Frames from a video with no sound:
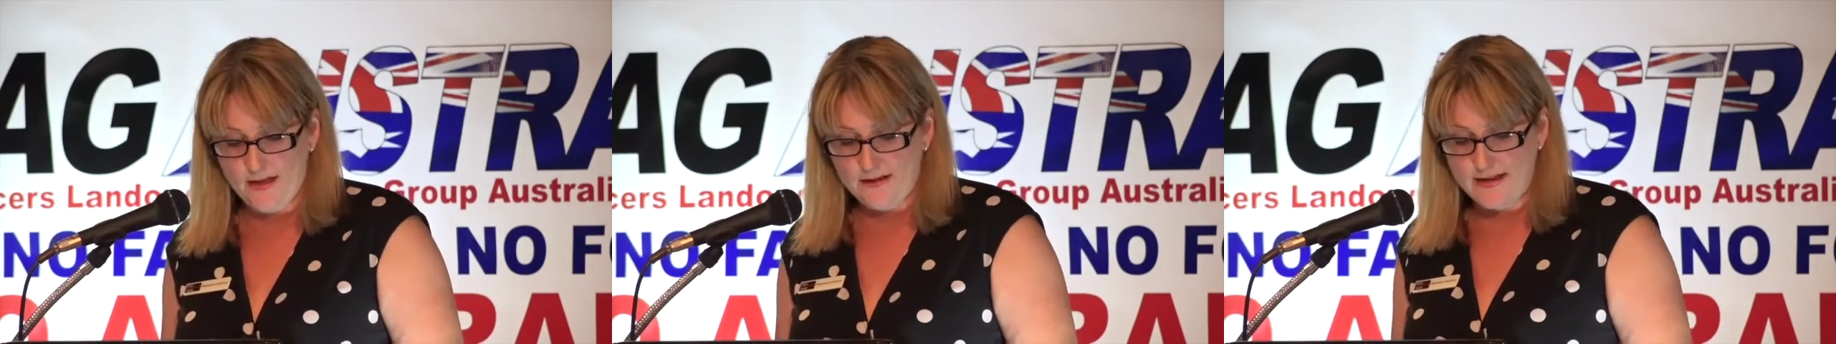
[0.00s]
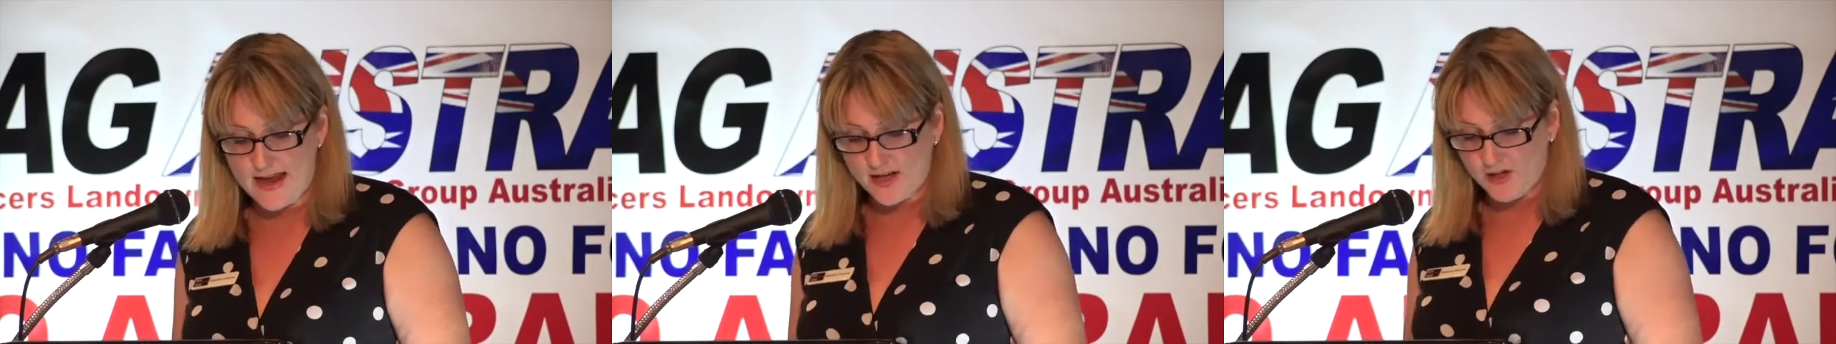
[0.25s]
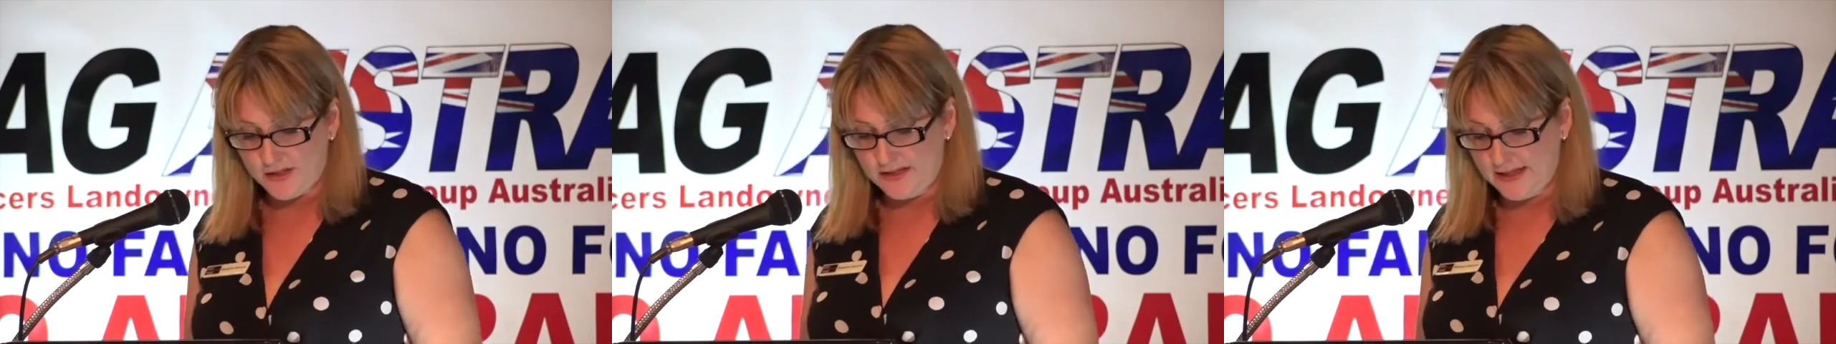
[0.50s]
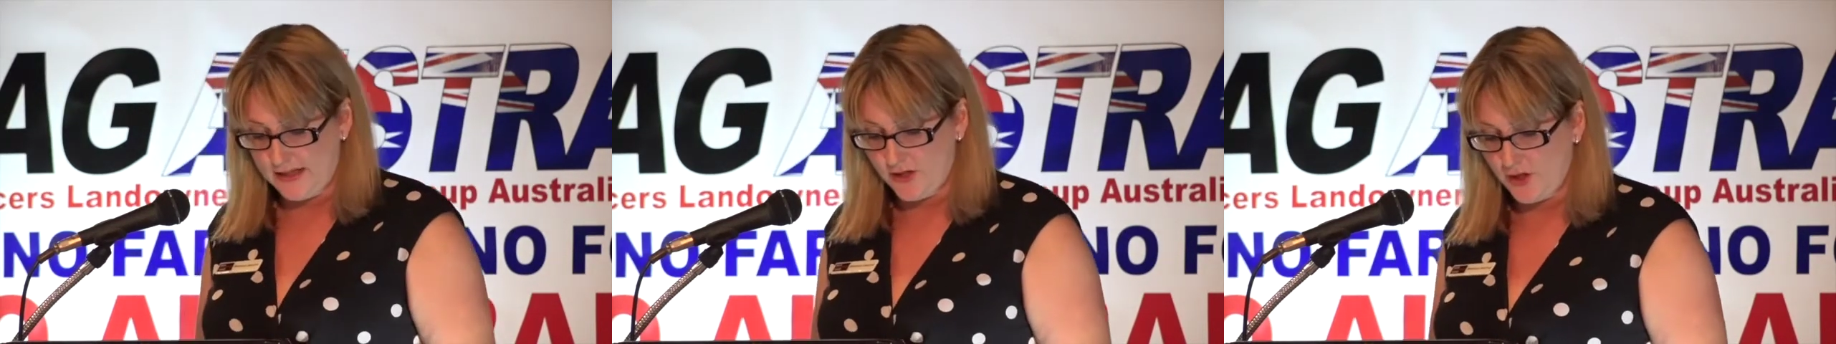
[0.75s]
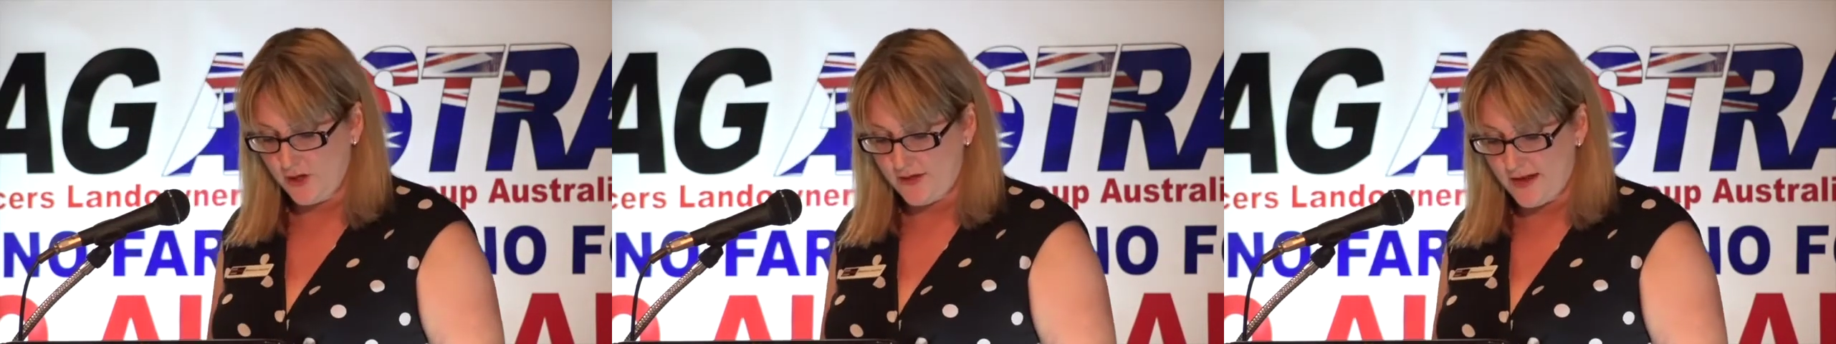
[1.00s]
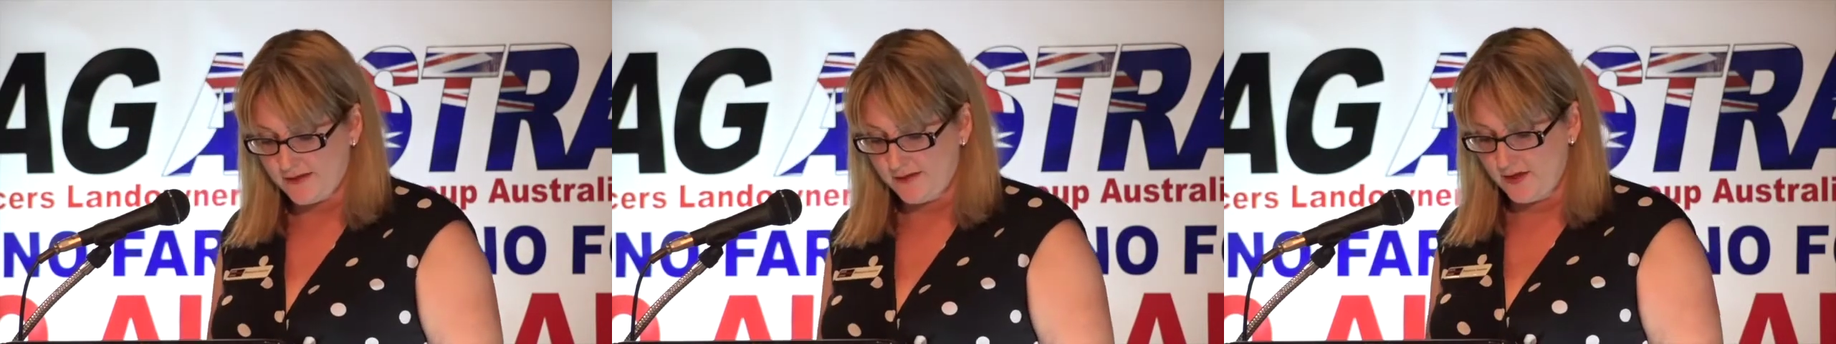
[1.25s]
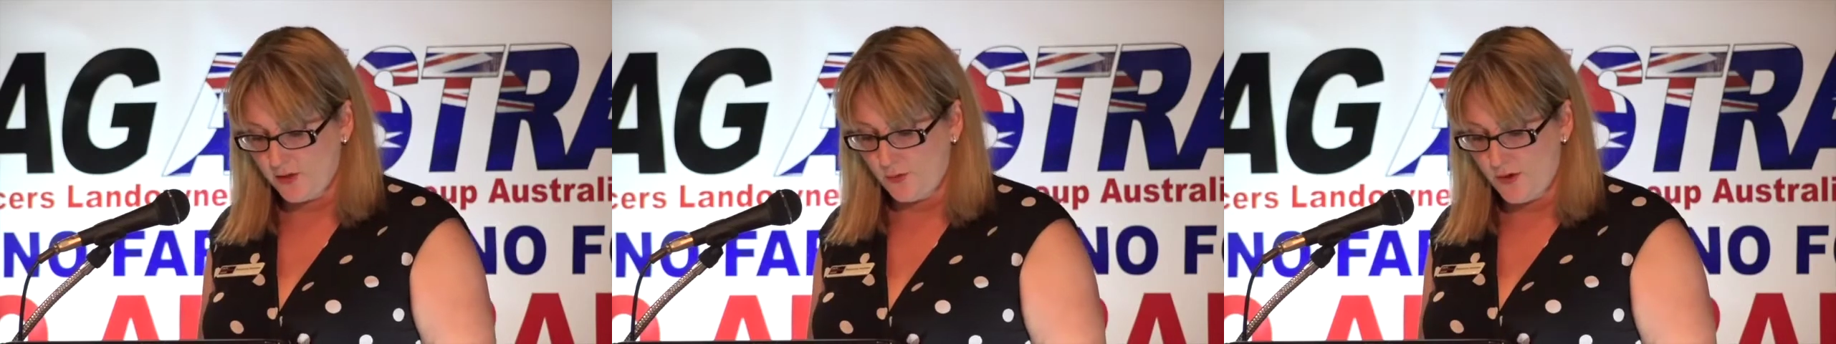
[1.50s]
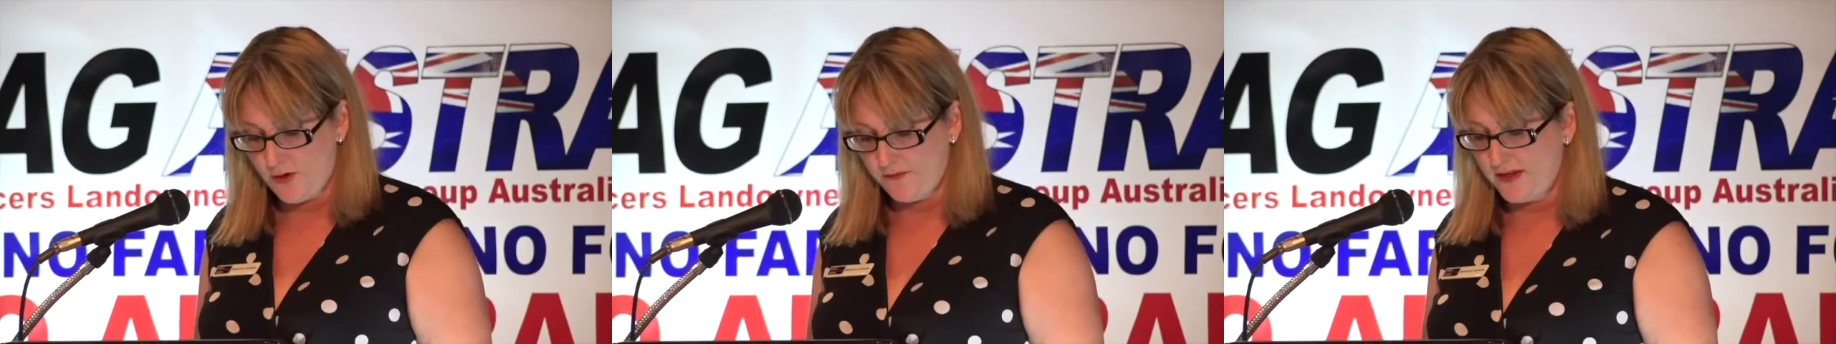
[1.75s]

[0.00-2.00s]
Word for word: Nationally in 2012,